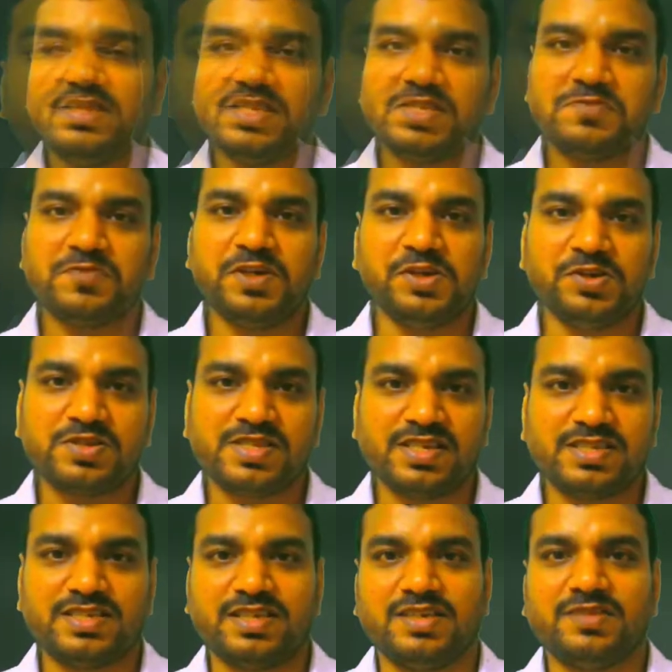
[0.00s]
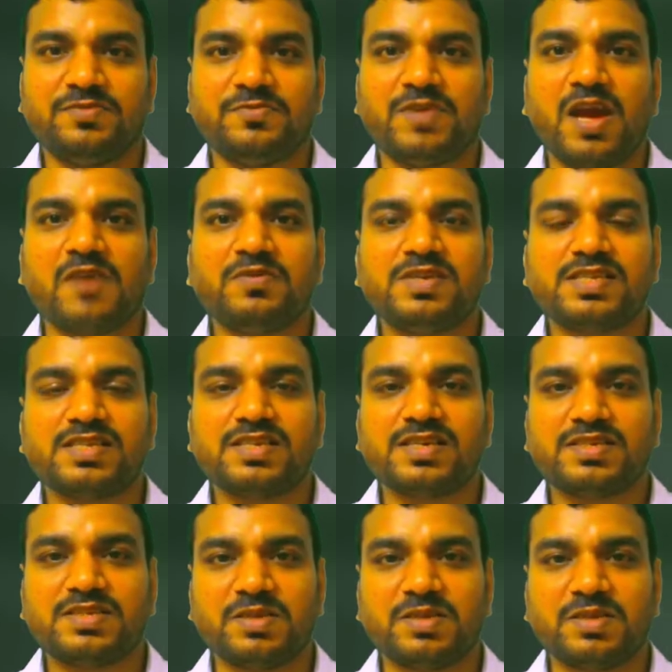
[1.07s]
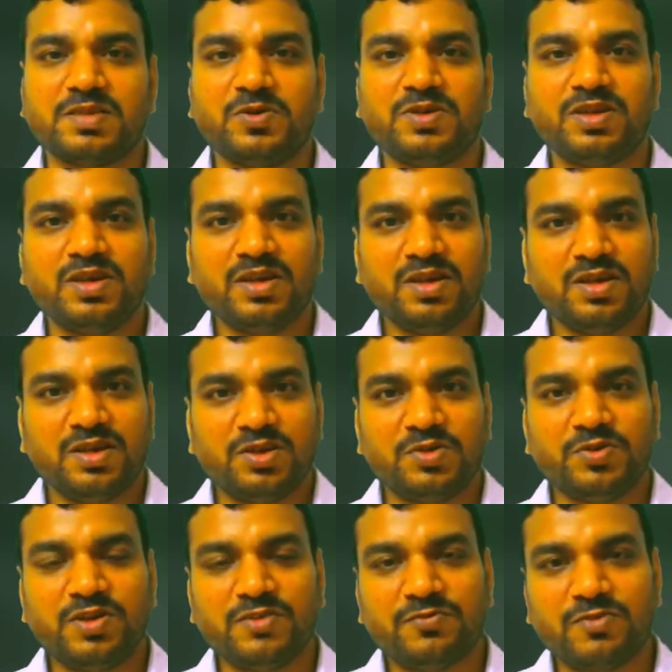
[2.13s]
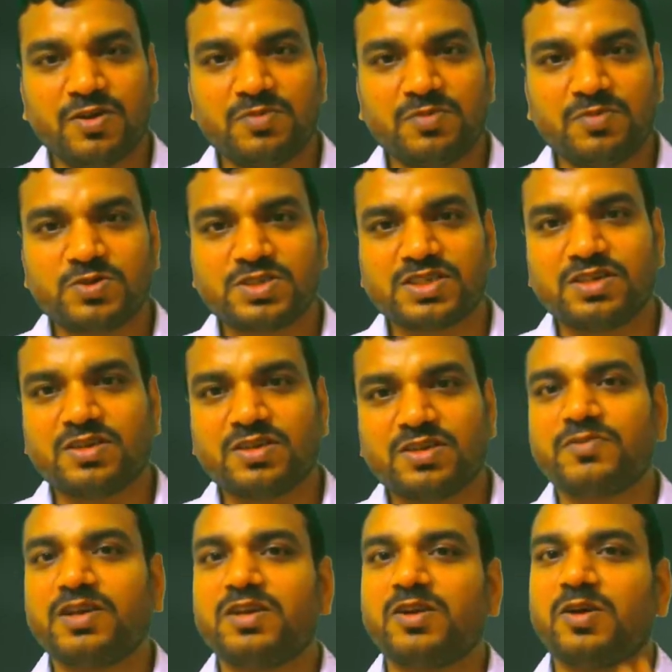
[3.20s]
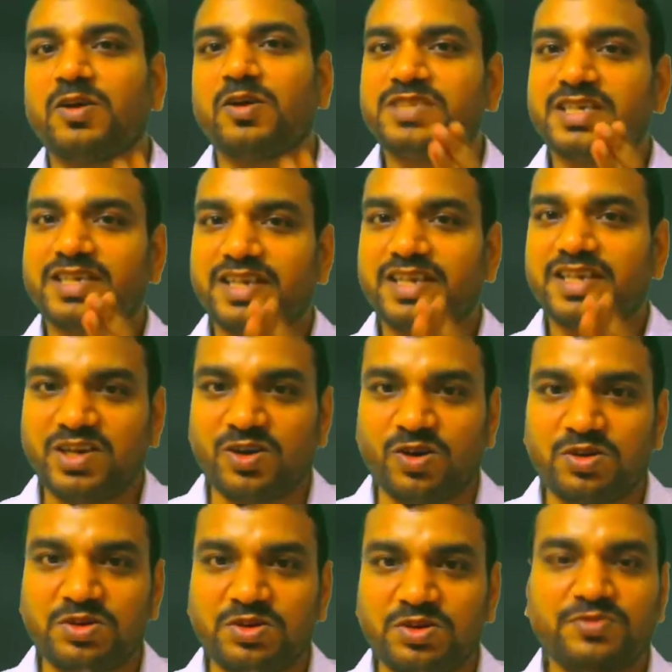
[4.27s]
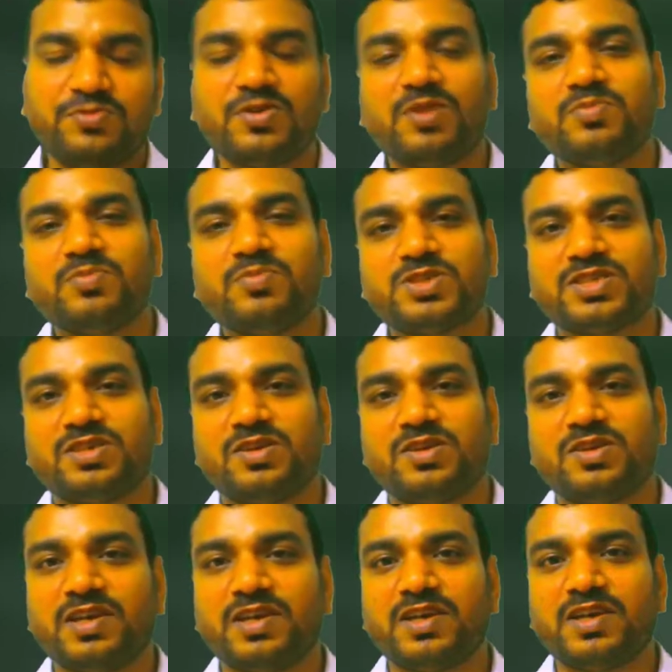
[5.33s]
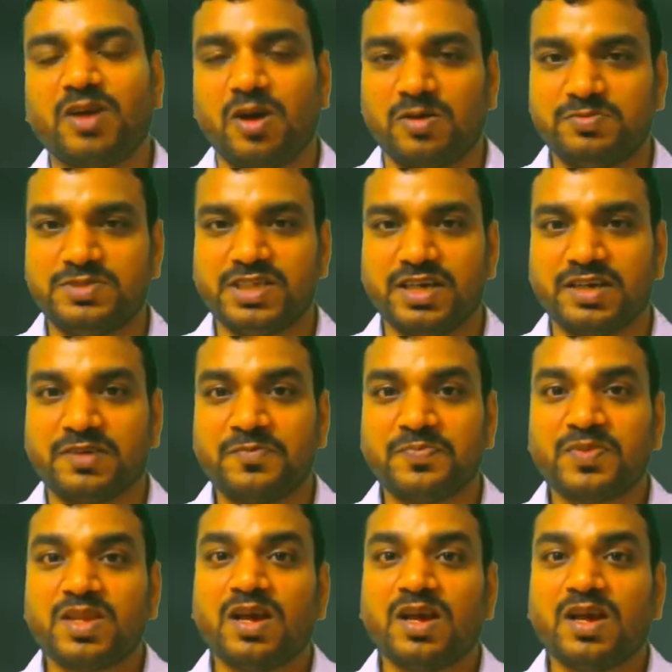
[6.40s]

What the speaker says: In this video session, we have discussed about uniform motion of an object and non-uniform motion of an object.